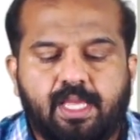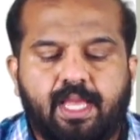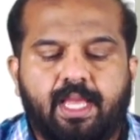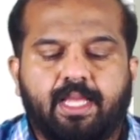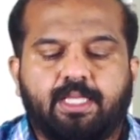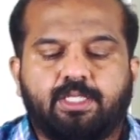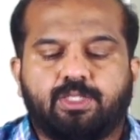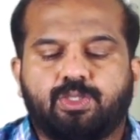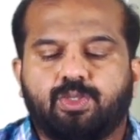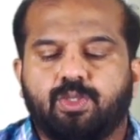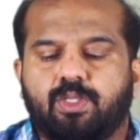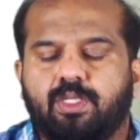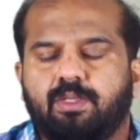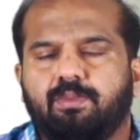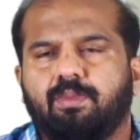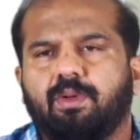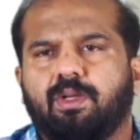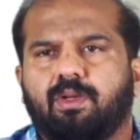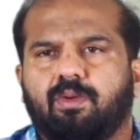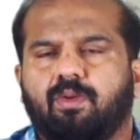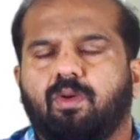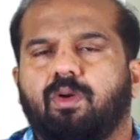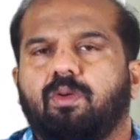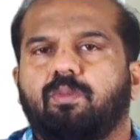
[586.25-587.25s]
actually,
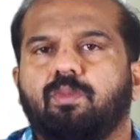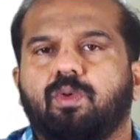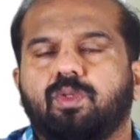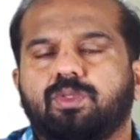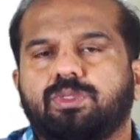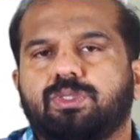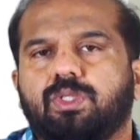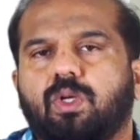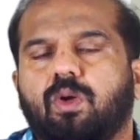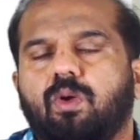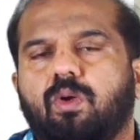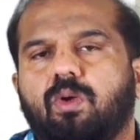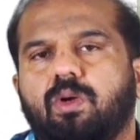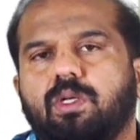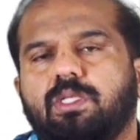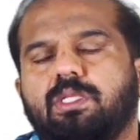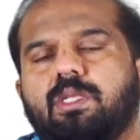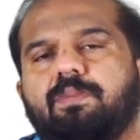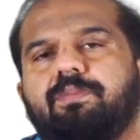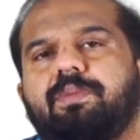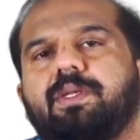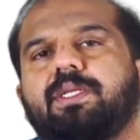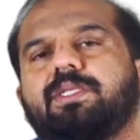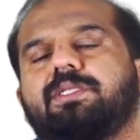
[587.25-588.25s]
but almost all
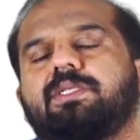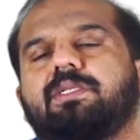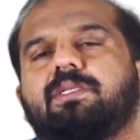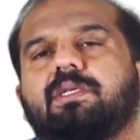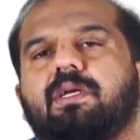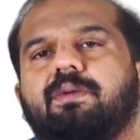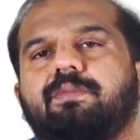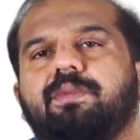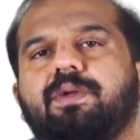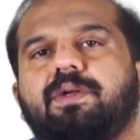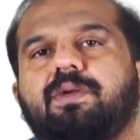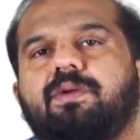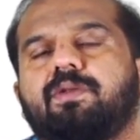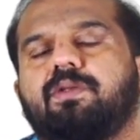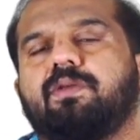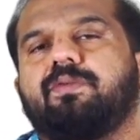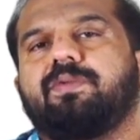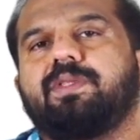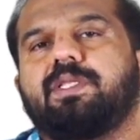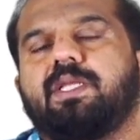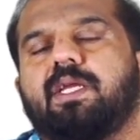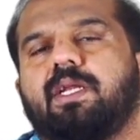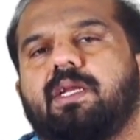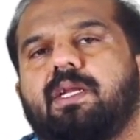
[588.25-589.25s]
the patients coming to you
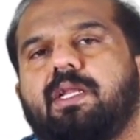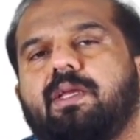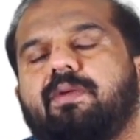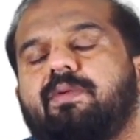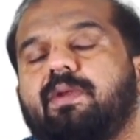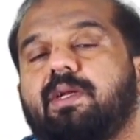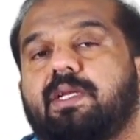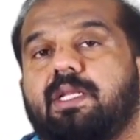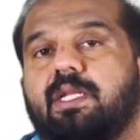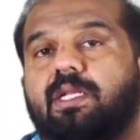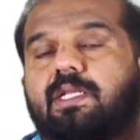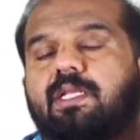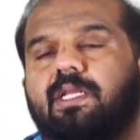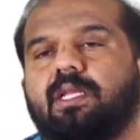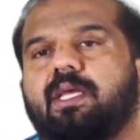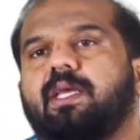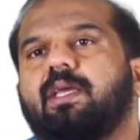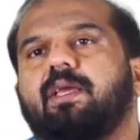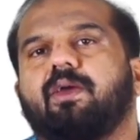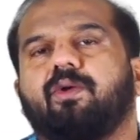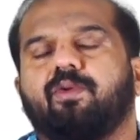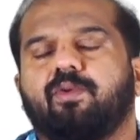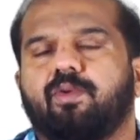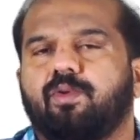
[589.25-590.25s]
with headache will tell that I
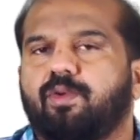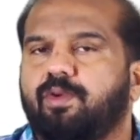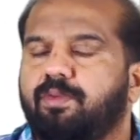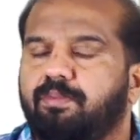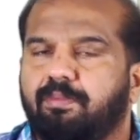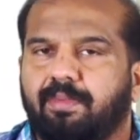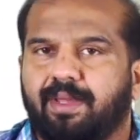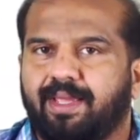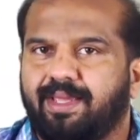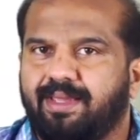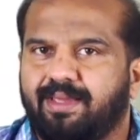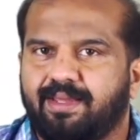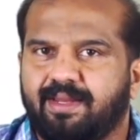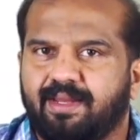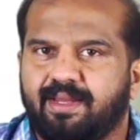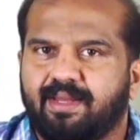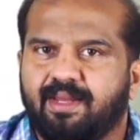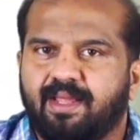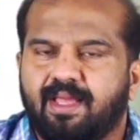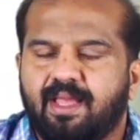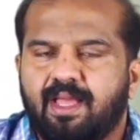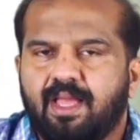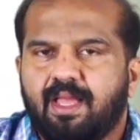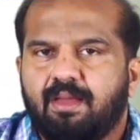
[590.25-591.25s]
have got migraine.
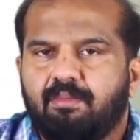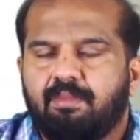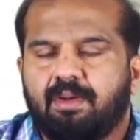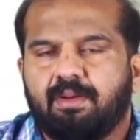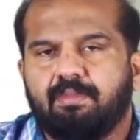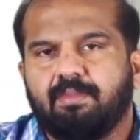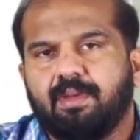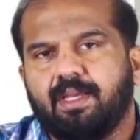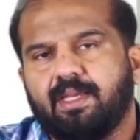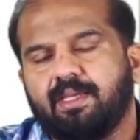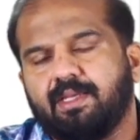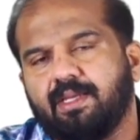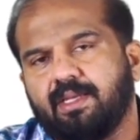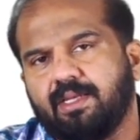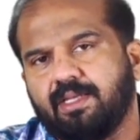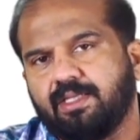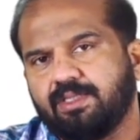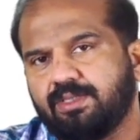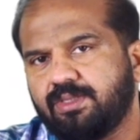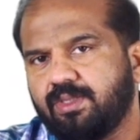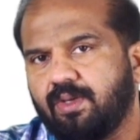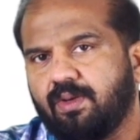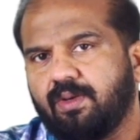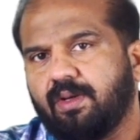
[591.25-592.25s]
But migraine
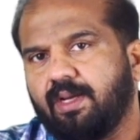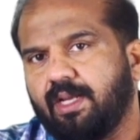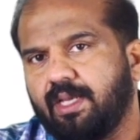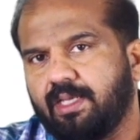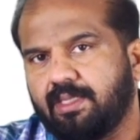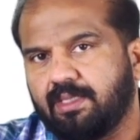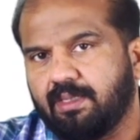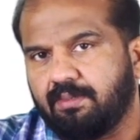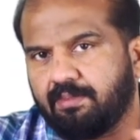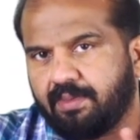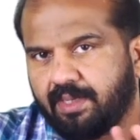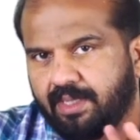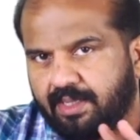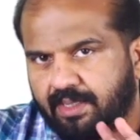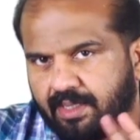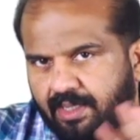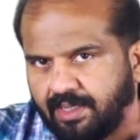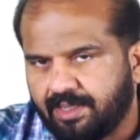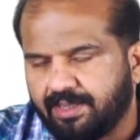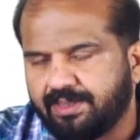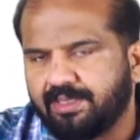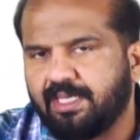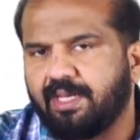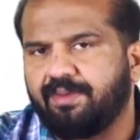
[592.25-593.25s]
is not like that.
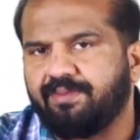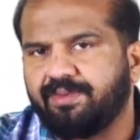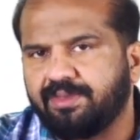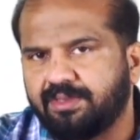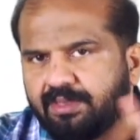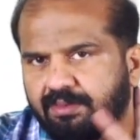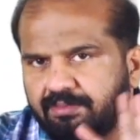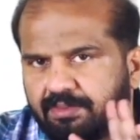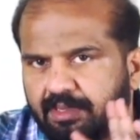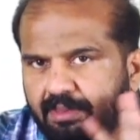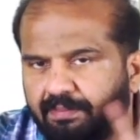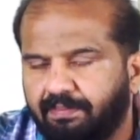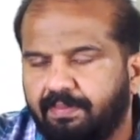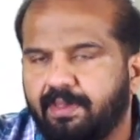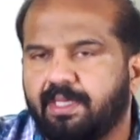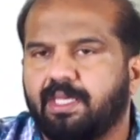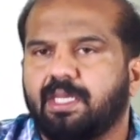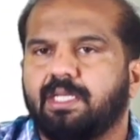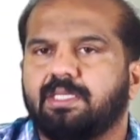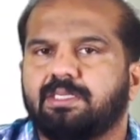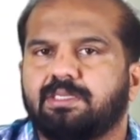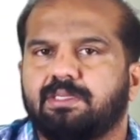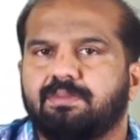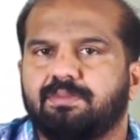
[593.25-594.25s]
Migraine is having some
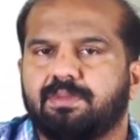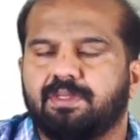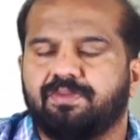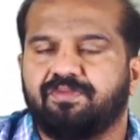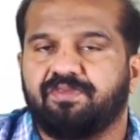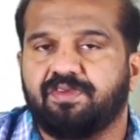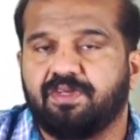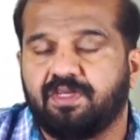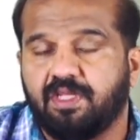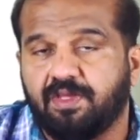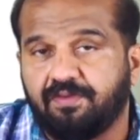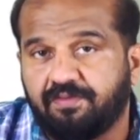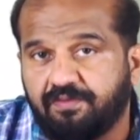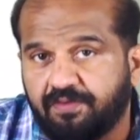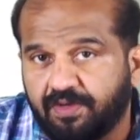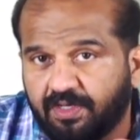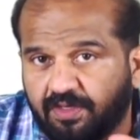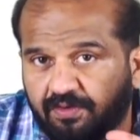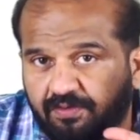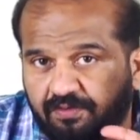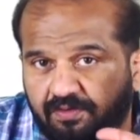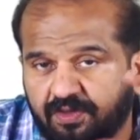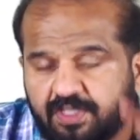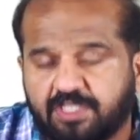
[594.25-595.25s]
typical symptoms. If it
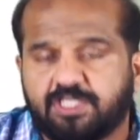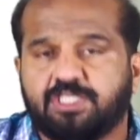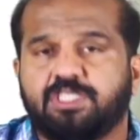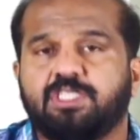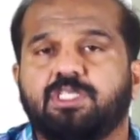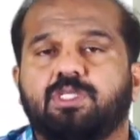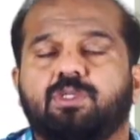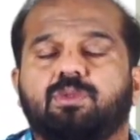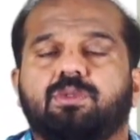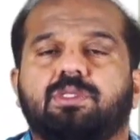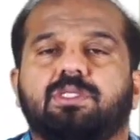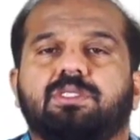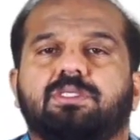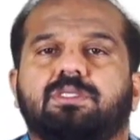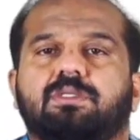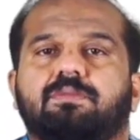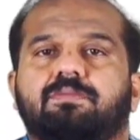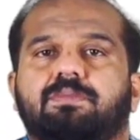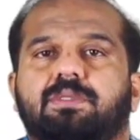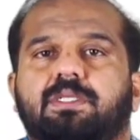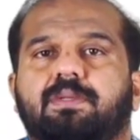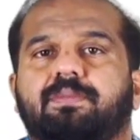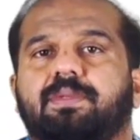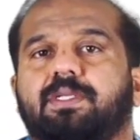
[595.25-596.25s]
fits into this
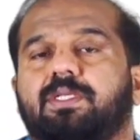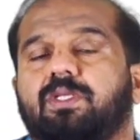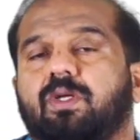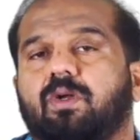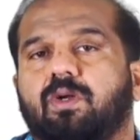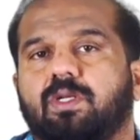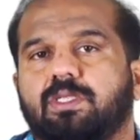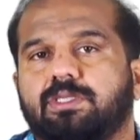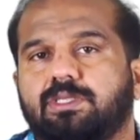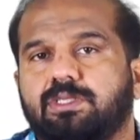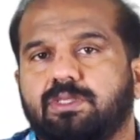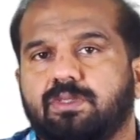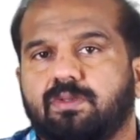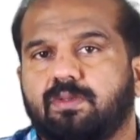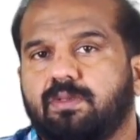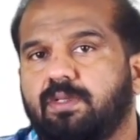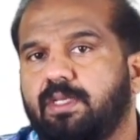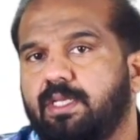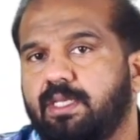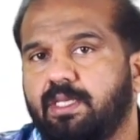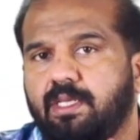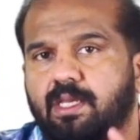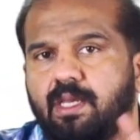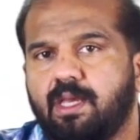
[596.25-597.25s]
symptomatology
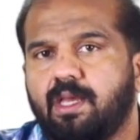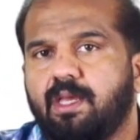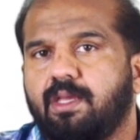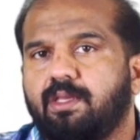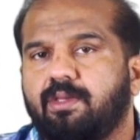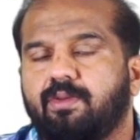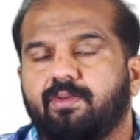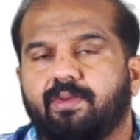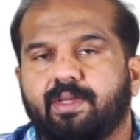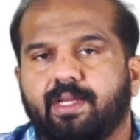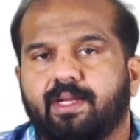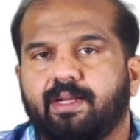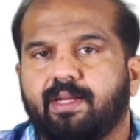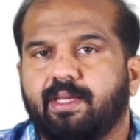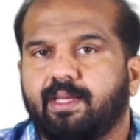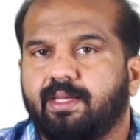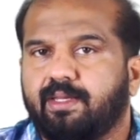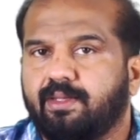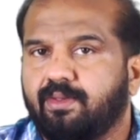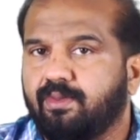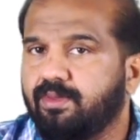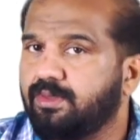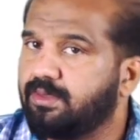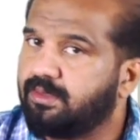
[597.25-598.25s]
only, you can
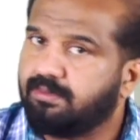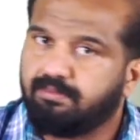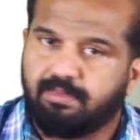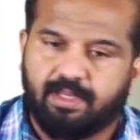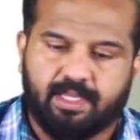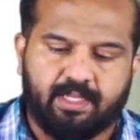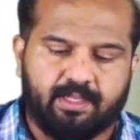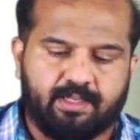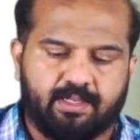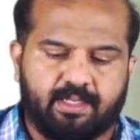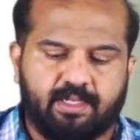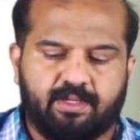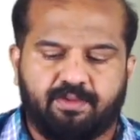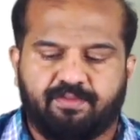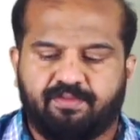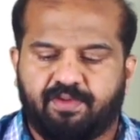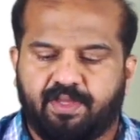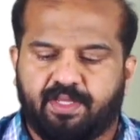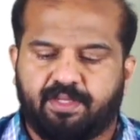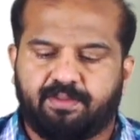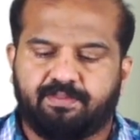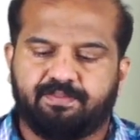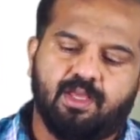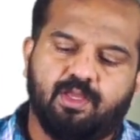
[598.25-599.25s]
diagnose migraine.
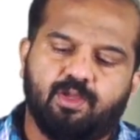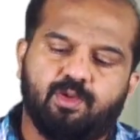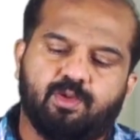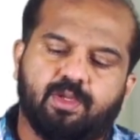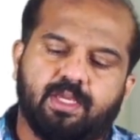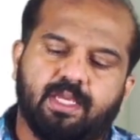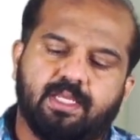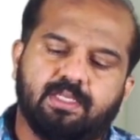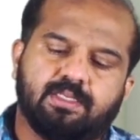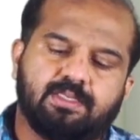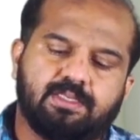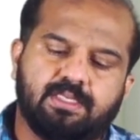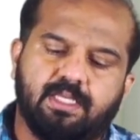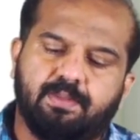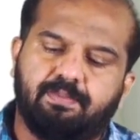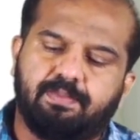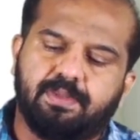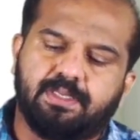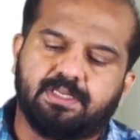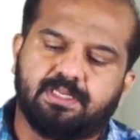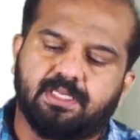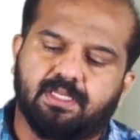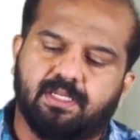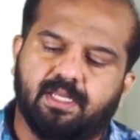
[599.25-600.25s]
Fine. You can see a
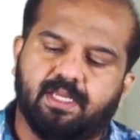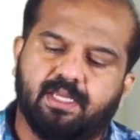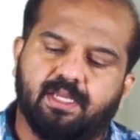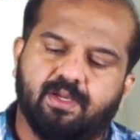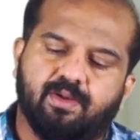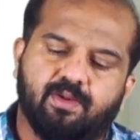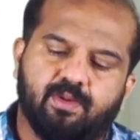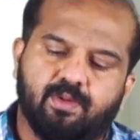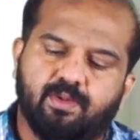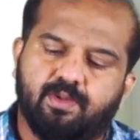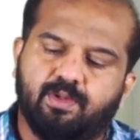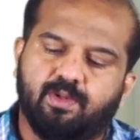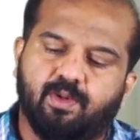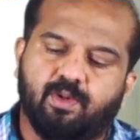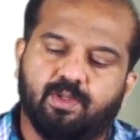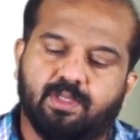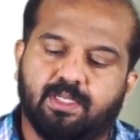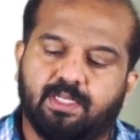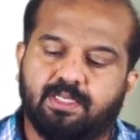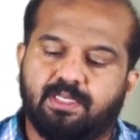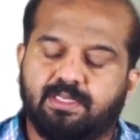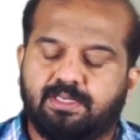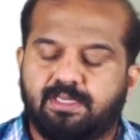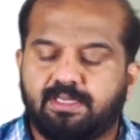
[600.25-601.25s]
picture I have
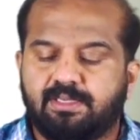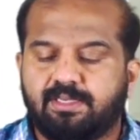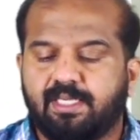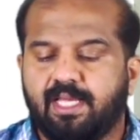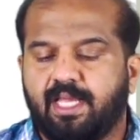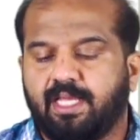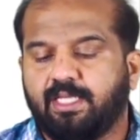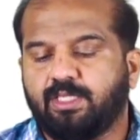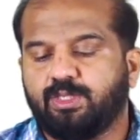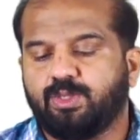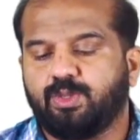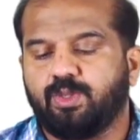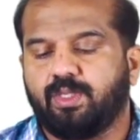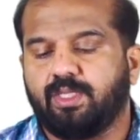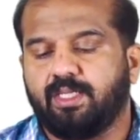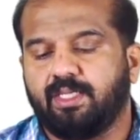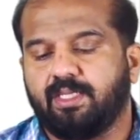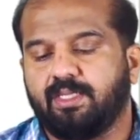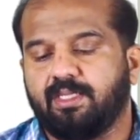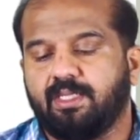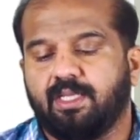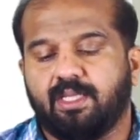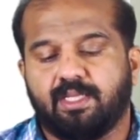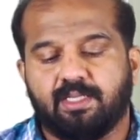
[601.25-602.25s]
noted. This is
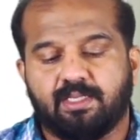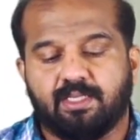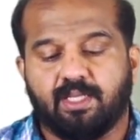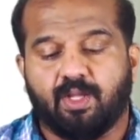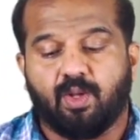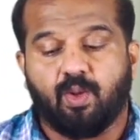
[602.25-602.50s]
actually the